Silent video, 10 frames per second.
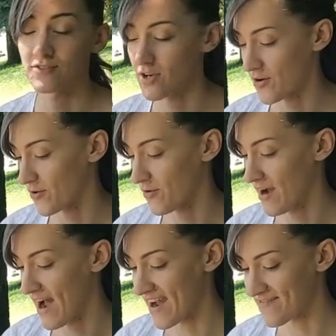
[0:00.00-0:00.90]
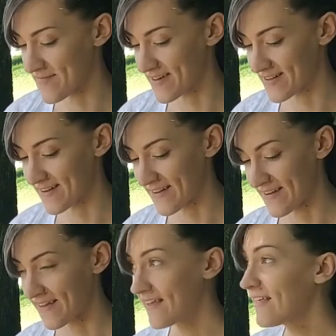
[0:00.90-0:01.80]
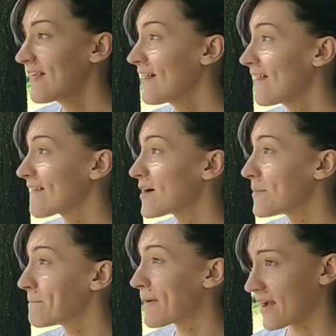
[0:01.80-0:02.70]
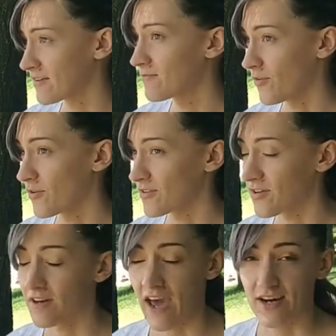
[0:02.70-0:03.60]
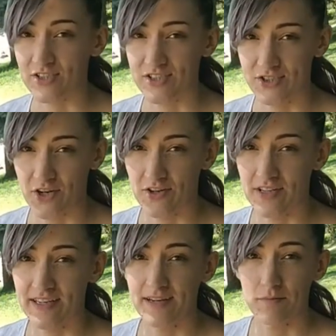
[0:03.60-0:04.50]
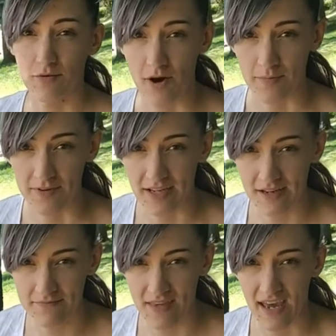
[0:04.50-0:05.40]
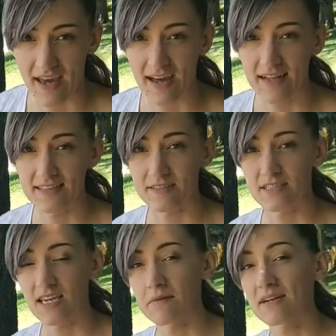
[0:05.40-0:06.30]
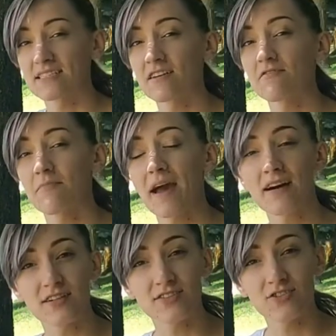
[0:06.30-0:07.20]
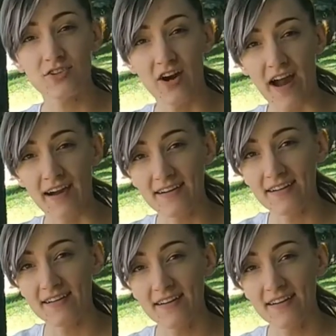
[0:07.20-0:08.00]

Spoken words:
So I've been back and forth on actually journaling properly, and to get myself back on track,